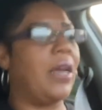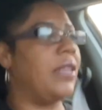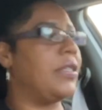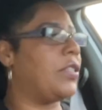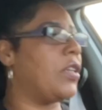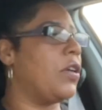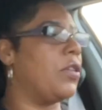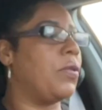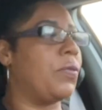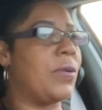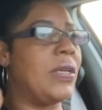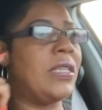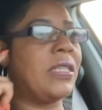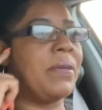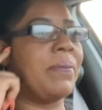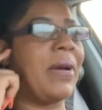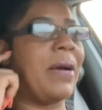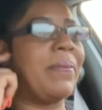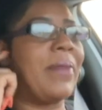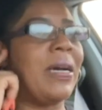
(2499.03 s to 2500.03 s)
so the
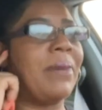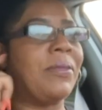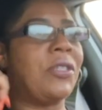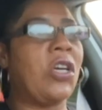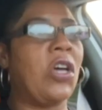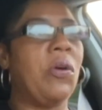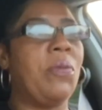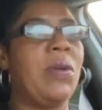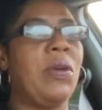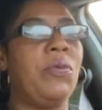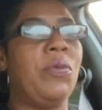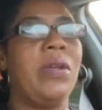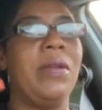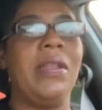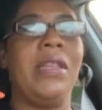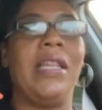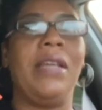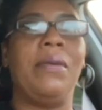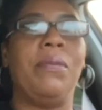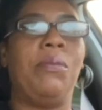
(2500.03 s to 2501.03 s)
reason my mom told me we
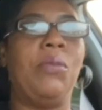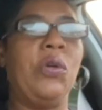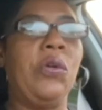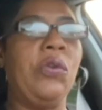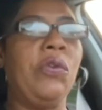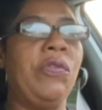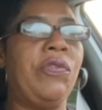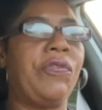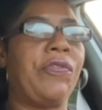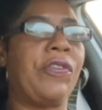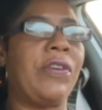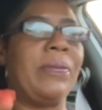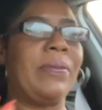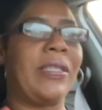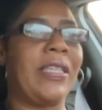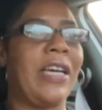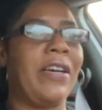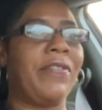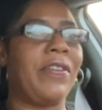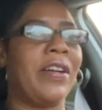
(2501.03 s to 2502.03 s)
moved from
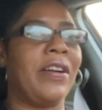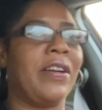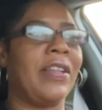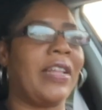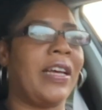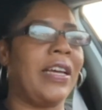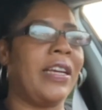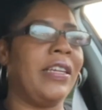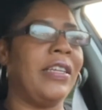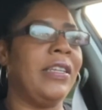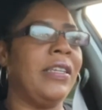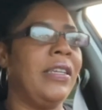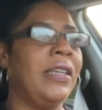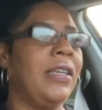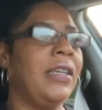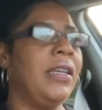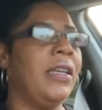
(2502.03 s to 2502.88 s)
South Carolina